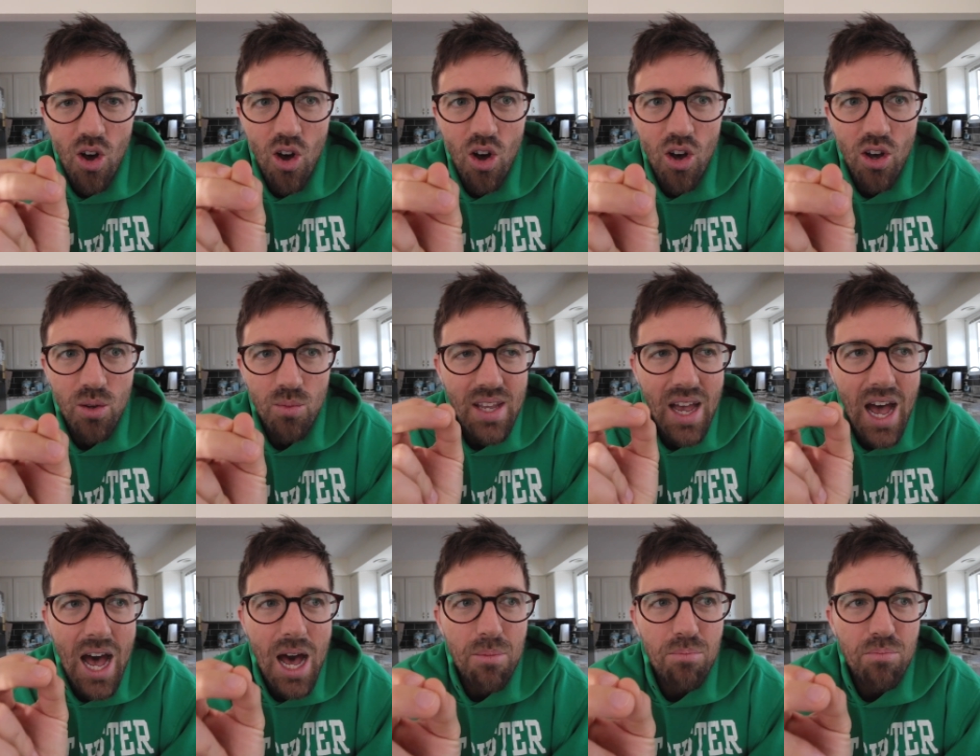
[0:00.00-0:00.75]
on
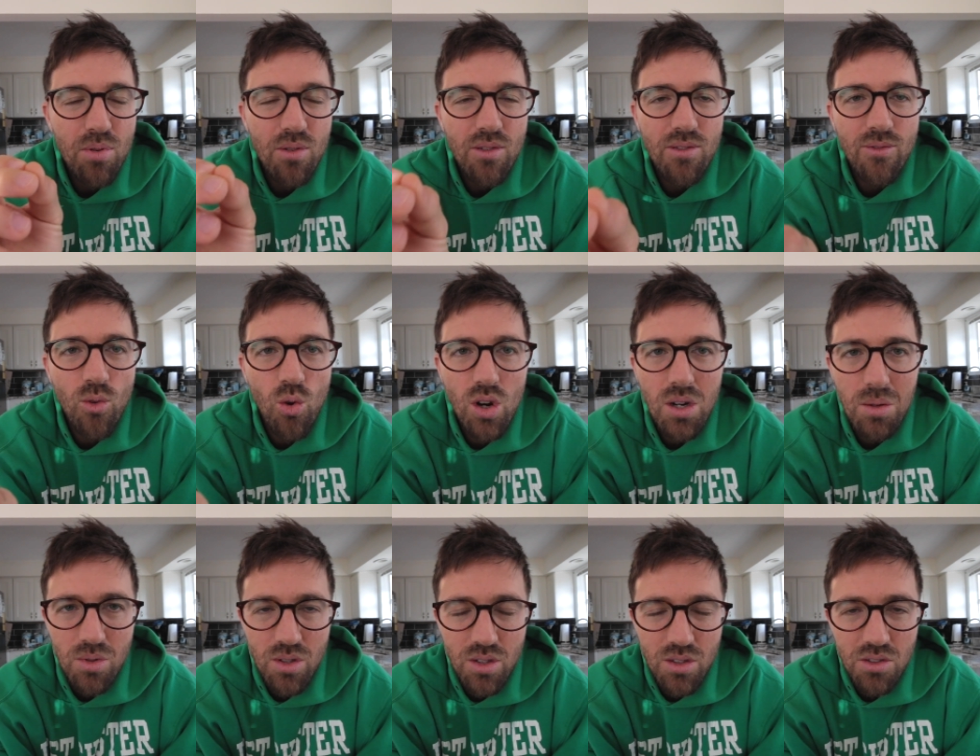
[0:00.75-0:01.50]
top
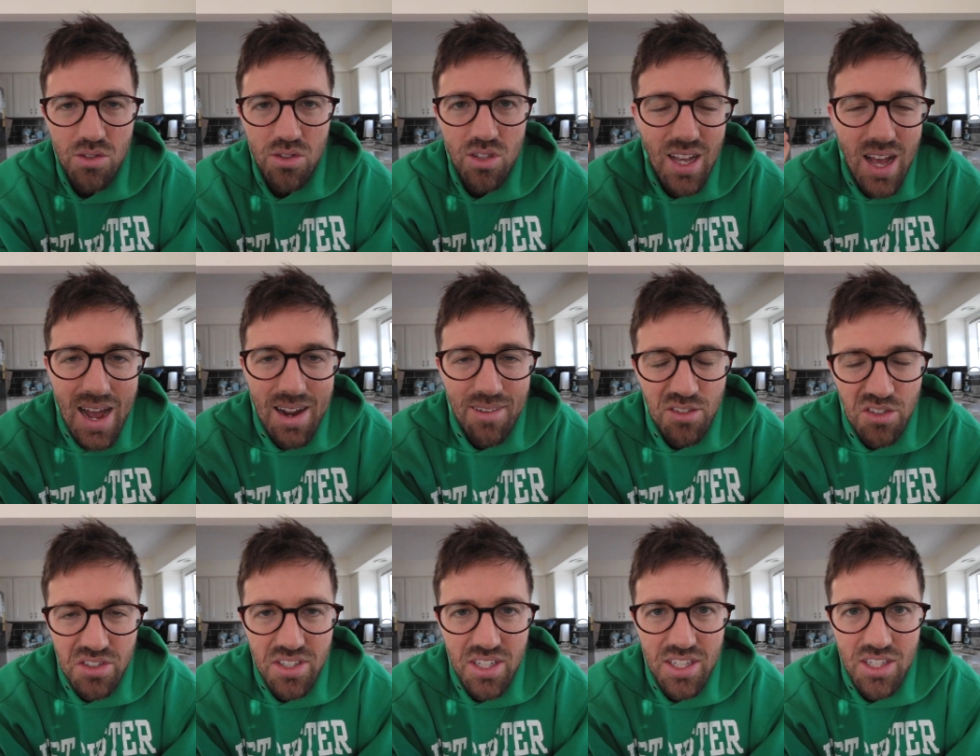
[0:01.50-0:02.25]
performers'
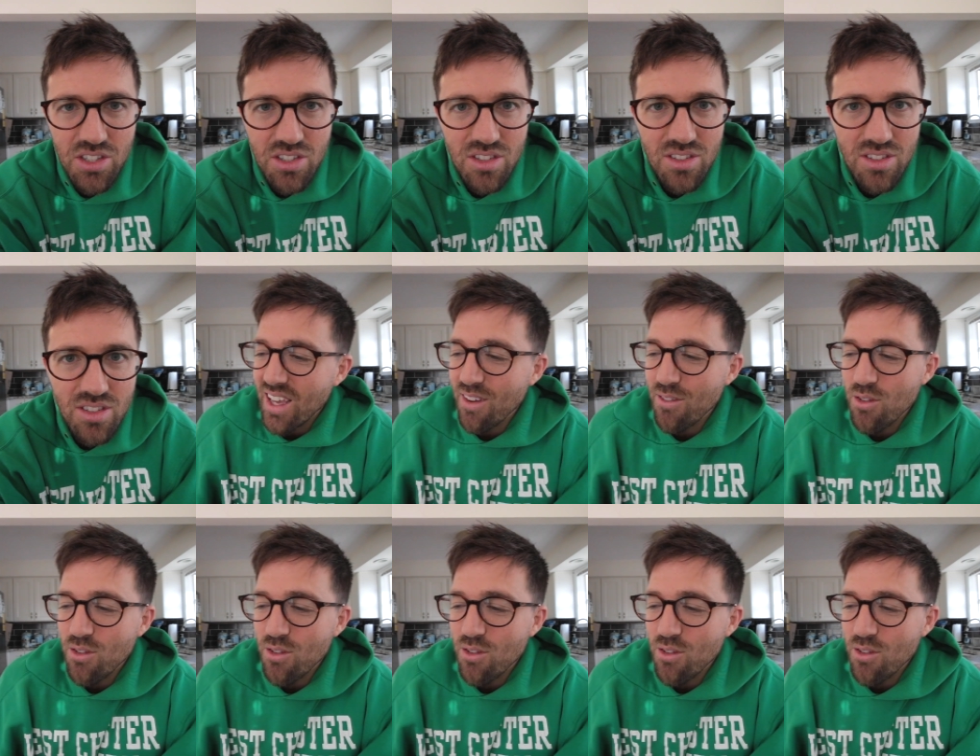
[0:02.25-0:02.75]
conversations.